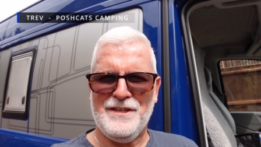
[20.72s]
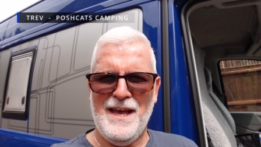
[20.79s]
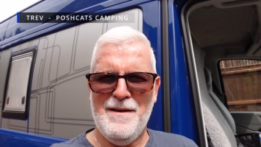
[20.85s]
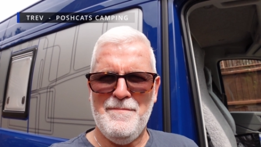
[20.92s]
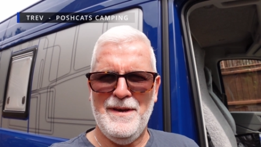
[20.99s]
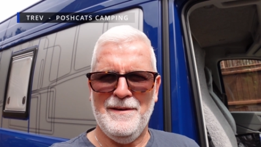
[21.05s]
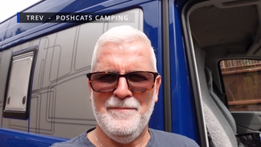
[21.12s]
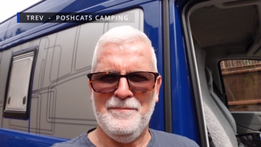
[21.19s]

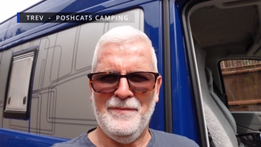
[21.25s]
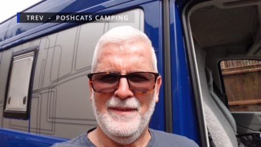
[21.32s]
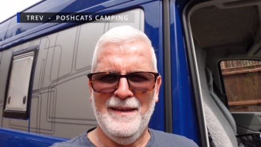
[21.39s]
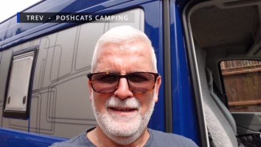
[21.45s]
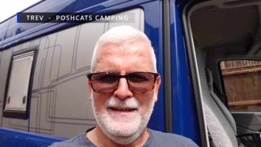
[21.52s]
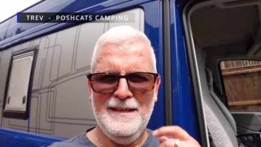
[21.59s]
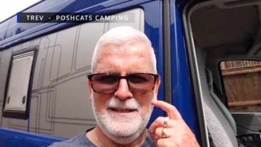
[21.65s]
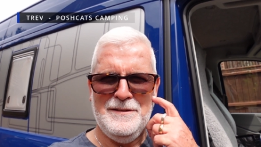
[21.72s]
Camping.
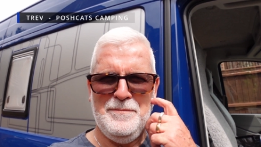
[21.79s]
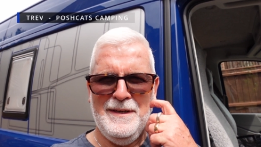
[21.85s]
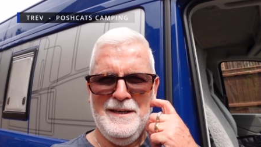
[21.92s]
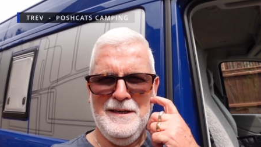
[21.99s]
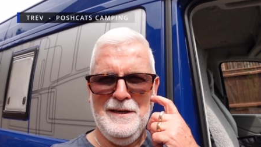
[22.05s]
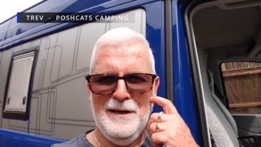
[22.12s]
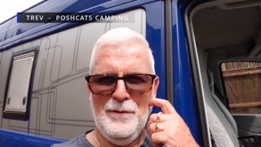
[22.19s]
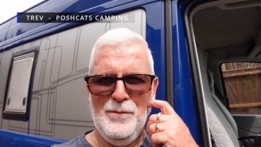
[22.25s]
It's been
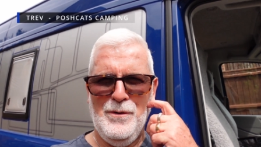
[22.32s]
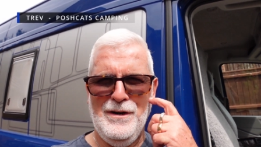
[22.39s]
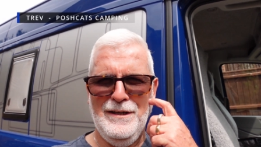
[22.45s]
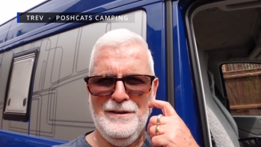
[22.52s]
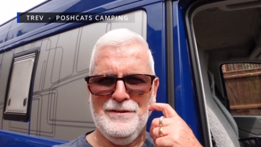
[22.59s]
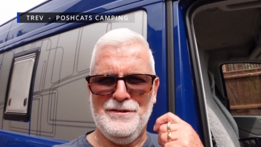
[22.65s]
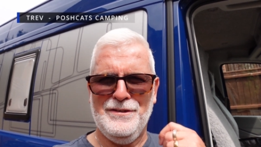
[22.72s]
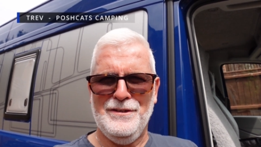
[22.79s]
a little
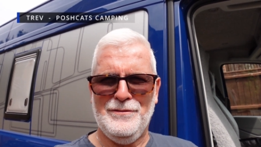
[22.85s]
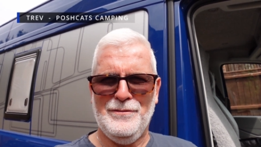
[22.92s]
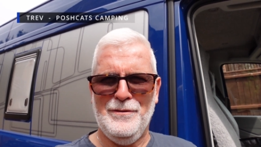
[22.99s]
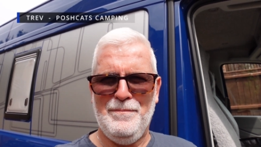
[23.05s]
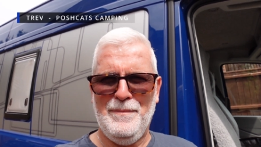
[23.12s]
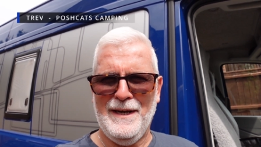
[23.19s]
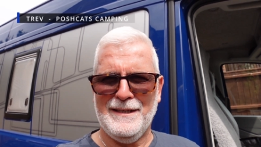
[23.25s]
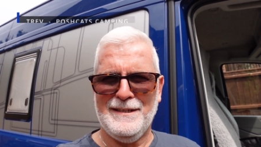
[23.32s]
while since
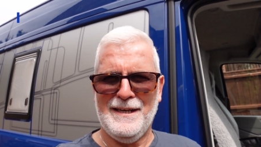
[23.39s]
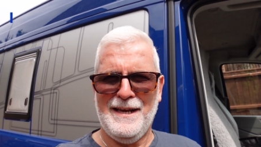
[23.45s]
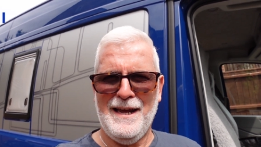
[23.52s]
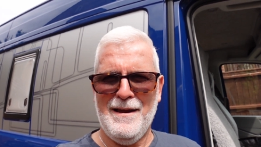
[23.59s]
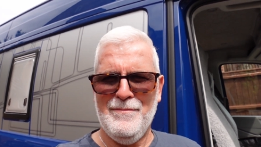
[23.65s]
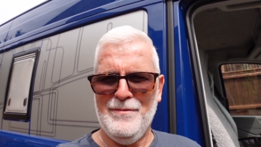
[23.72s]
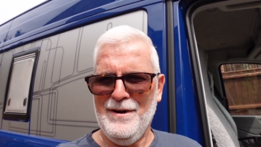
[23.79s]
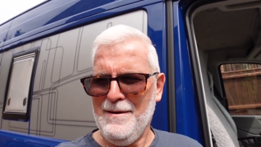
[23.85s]
we've picked a
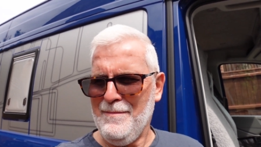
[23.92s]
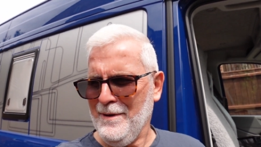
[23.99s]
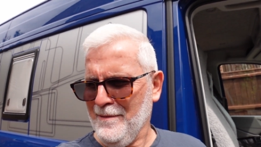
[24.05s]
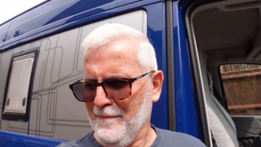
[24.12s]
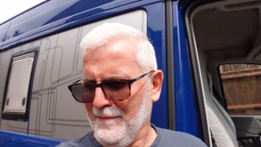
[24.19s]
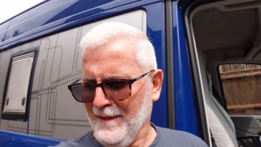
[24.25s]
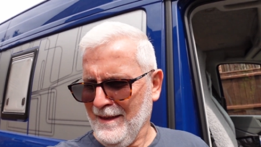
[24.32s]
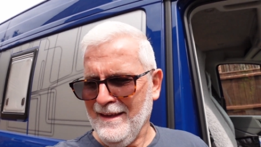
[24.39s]
camera up
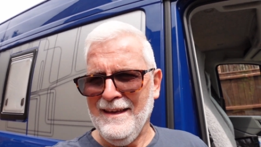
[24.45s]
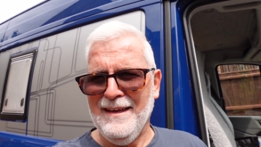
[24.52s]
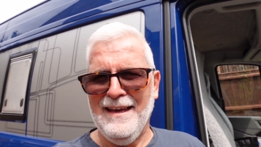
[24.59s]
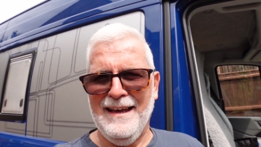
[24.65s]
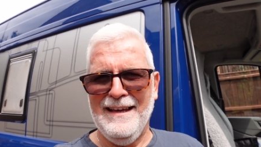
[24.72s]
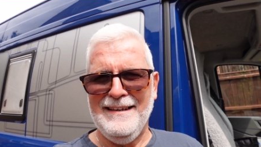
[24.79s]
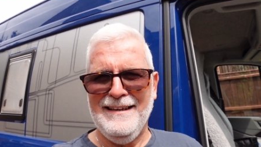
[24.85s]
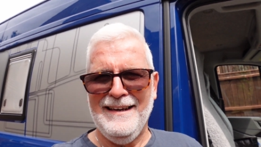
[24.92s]

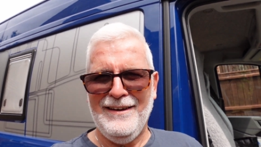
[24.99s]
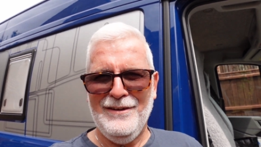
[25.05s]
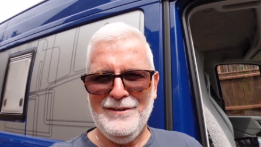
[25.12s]
and little